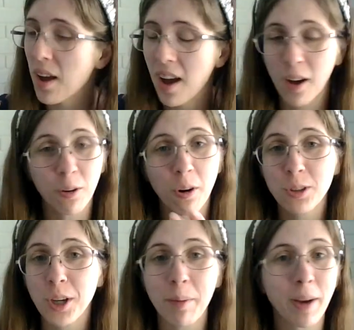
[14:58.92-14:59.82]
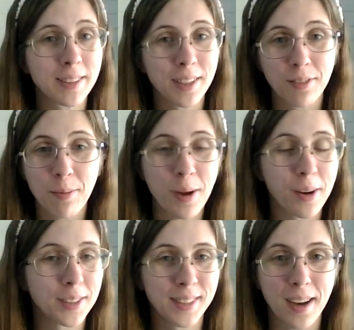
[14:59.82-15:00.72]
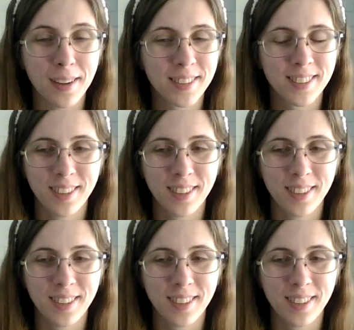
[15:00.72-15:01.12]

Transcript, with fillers: I'll crochet myself a pair of socks.